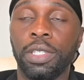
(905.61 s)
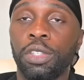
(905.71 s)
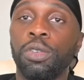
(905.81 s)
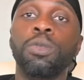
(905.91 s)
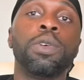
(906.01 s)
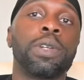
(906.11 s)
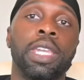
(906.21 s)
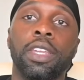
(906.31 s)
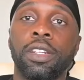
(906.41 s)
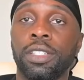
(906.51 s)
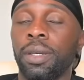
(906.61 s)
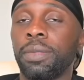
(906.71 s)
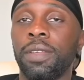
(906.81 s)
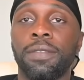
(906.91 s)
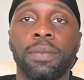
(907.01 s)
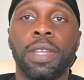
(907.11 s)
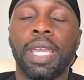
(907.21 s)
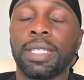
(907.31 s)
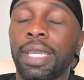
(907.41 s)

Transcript: you will hear something from your ex.